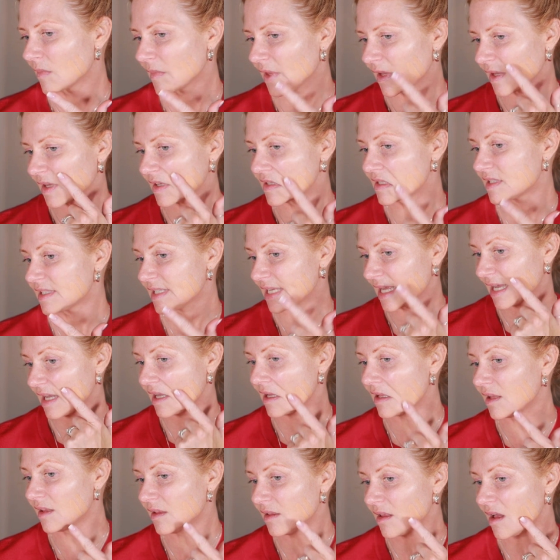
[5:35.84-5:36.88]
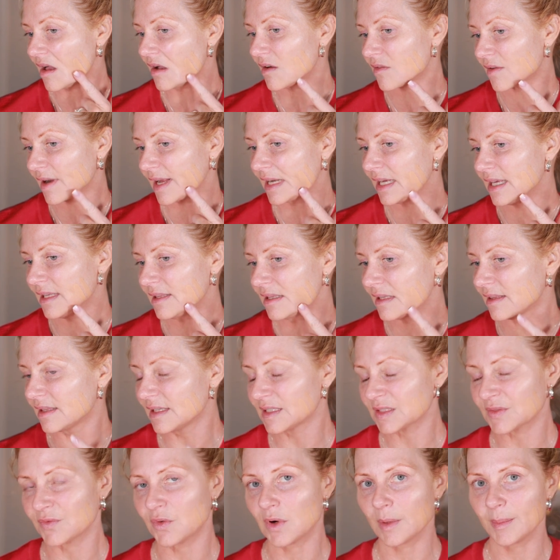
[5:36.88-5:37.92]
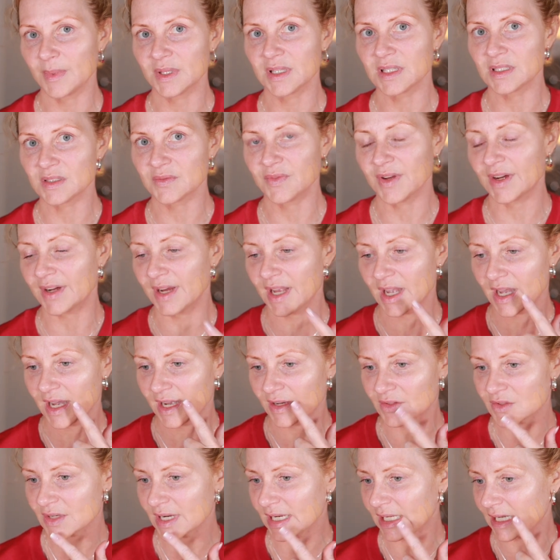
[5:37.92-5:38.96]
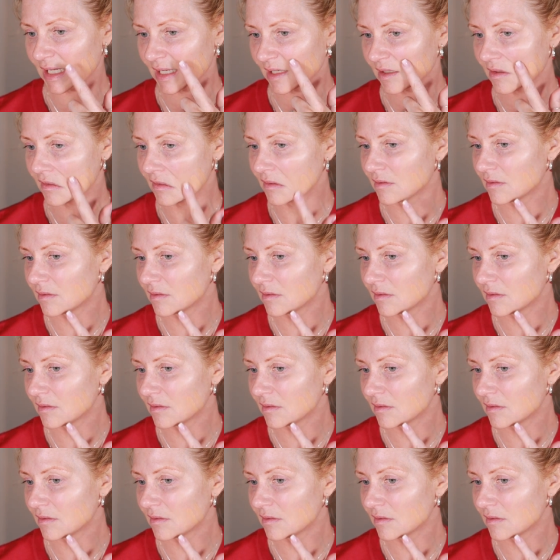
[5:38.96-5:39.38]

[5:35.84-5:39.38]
I can tell already that this formula is very hydrating.